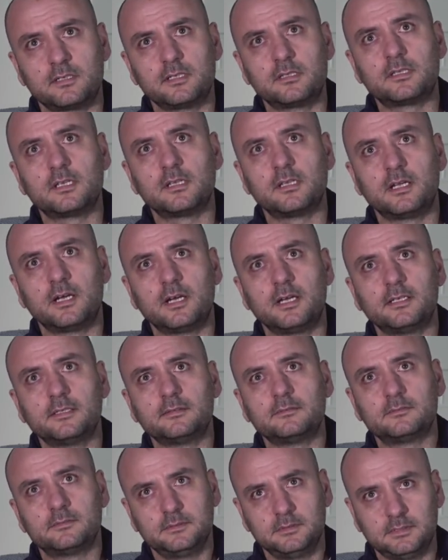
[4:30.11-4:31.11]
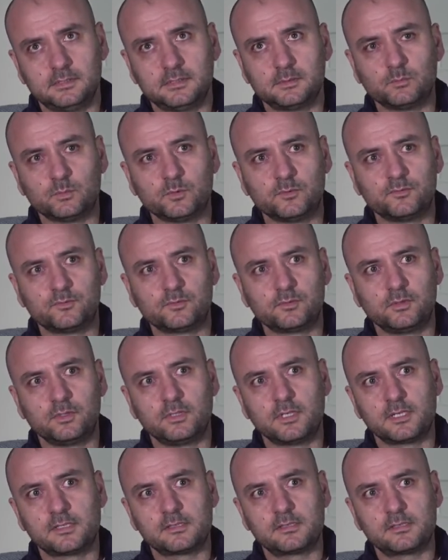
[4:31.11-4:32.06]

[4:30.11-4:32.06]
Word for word: until I uh, moved to the United